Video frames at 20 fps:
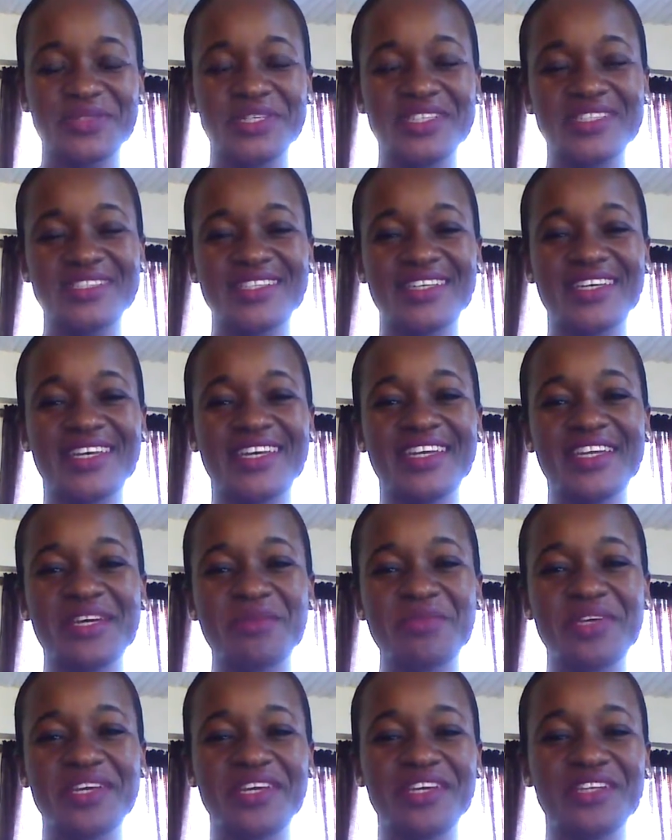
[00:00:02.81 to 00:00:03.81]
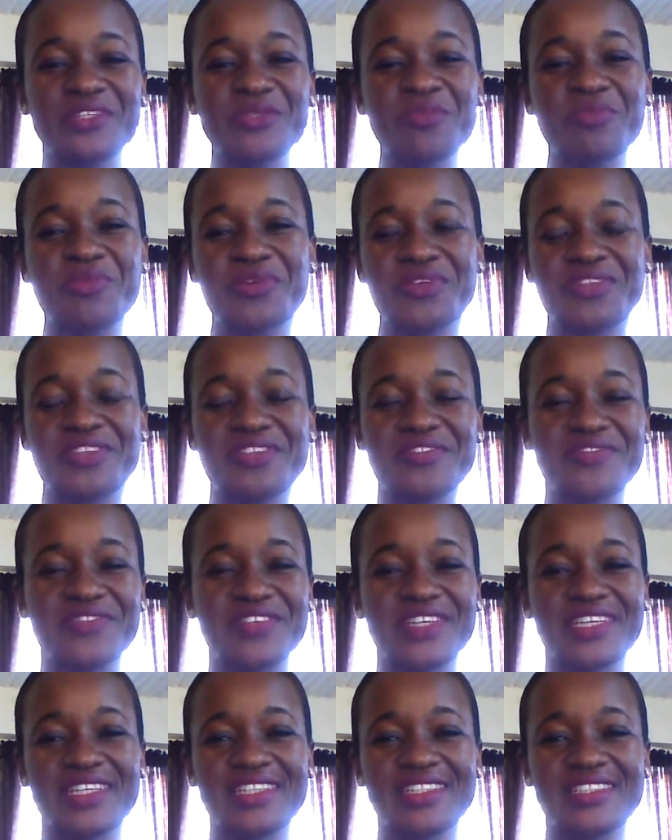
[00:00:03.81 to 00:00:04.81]
Once again, I'm here to
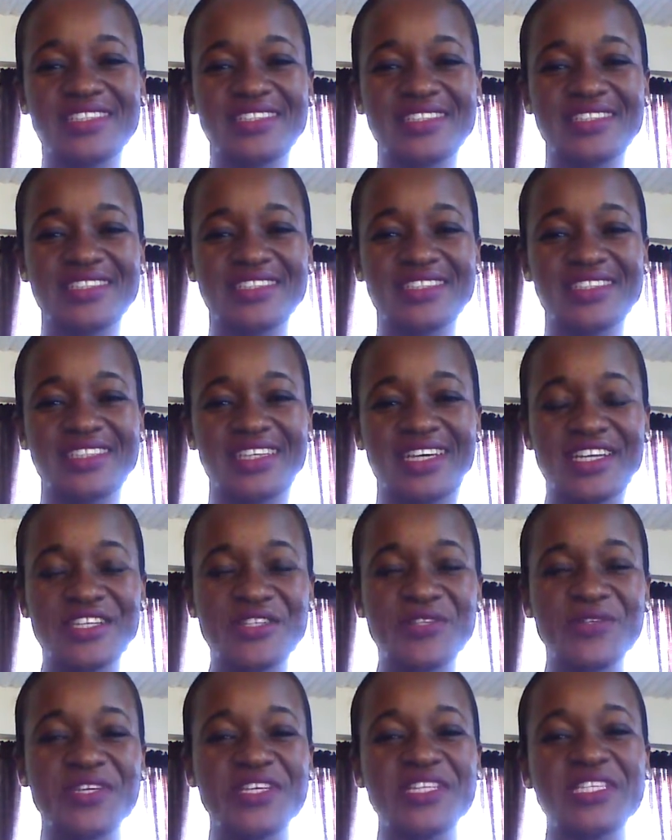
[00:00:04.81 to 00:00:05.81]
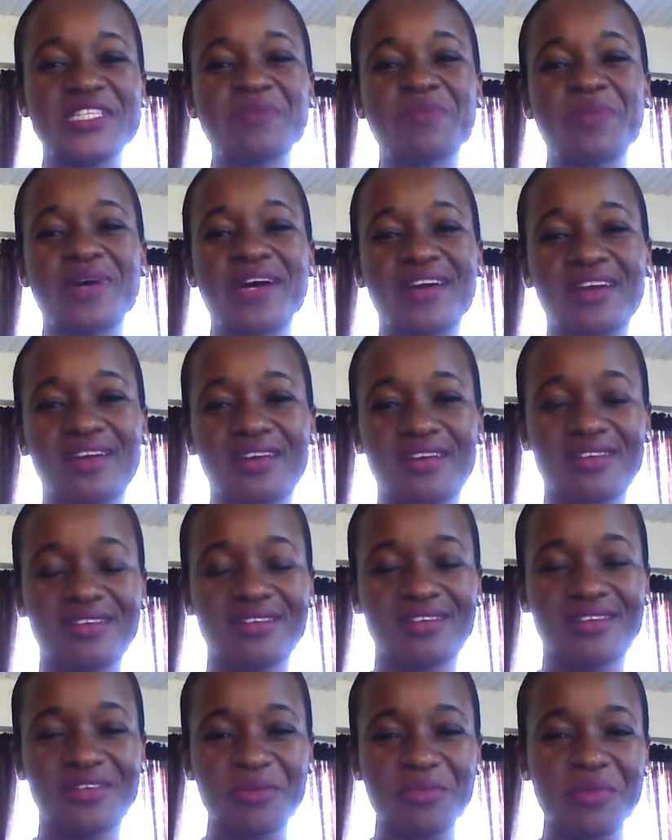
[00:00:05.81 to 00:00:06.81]
motivate and to inspire.
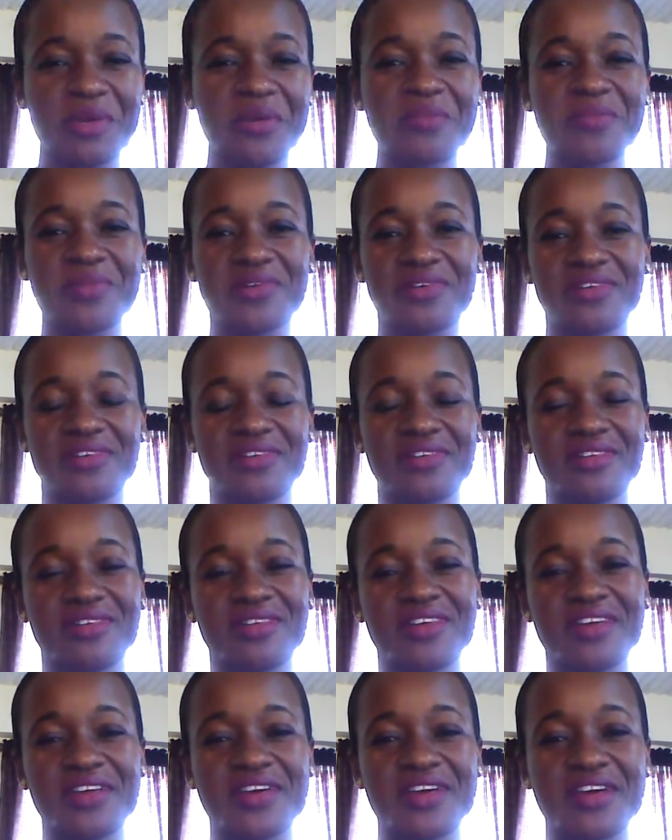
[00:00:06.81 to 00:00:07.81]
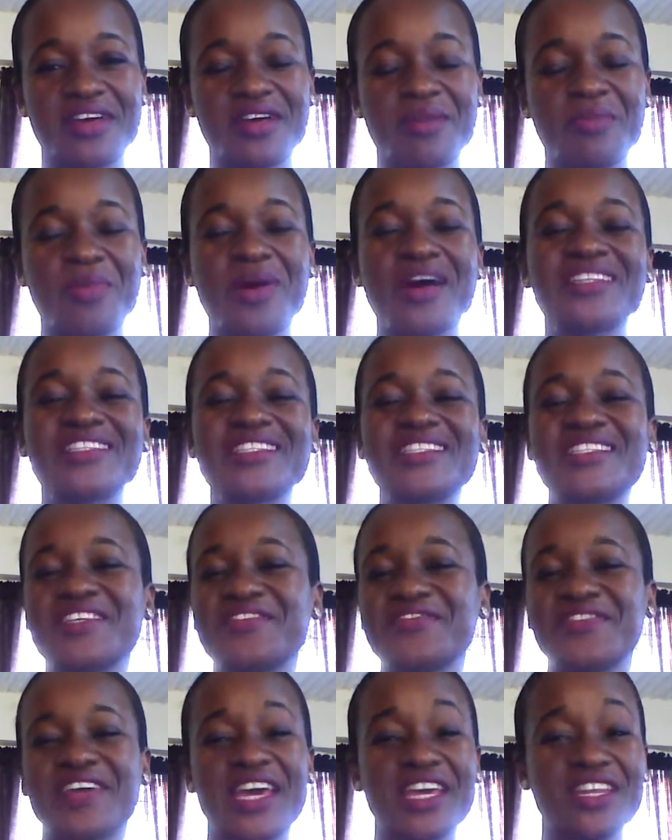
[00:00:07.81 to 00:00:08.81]
Remember,
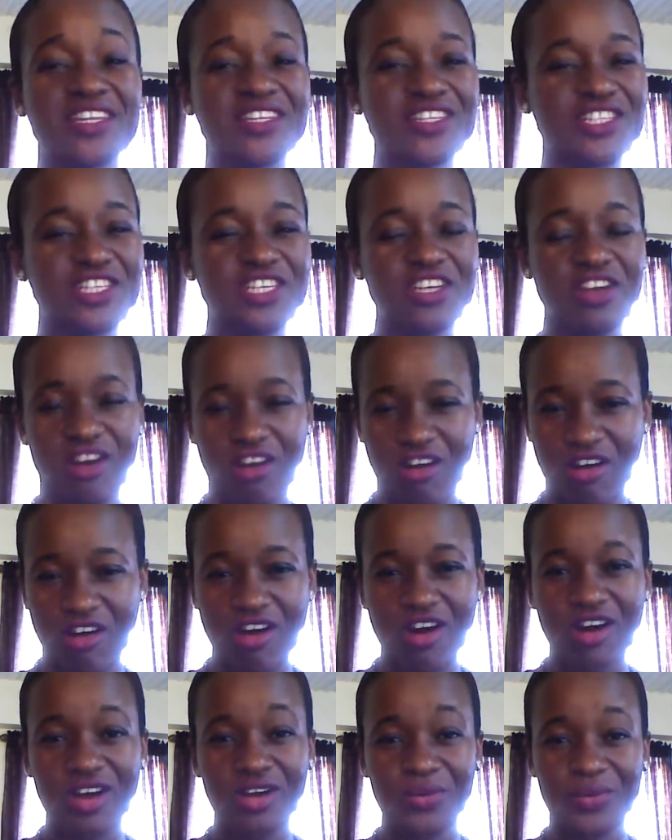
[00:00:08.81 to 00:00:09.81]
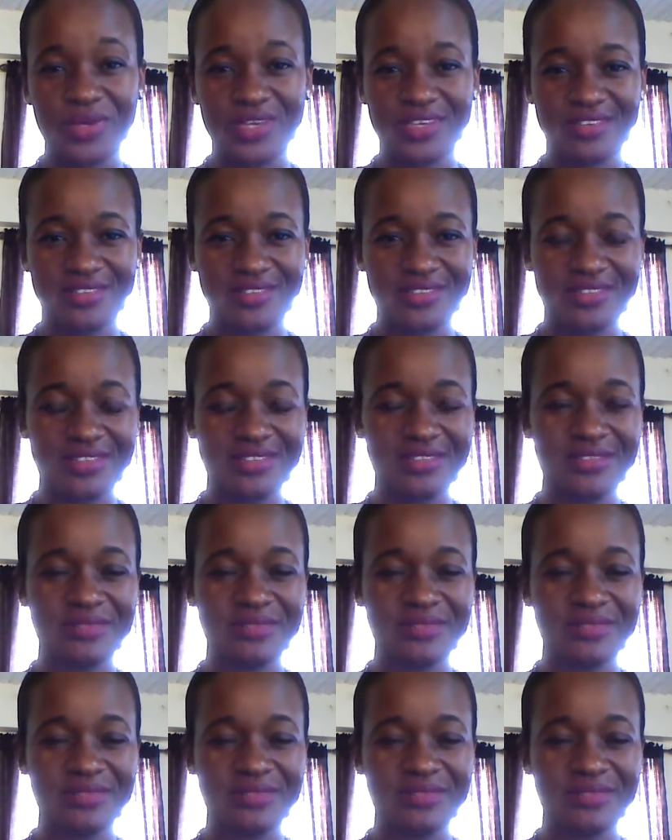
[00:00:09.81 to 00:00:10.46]
positive energy always.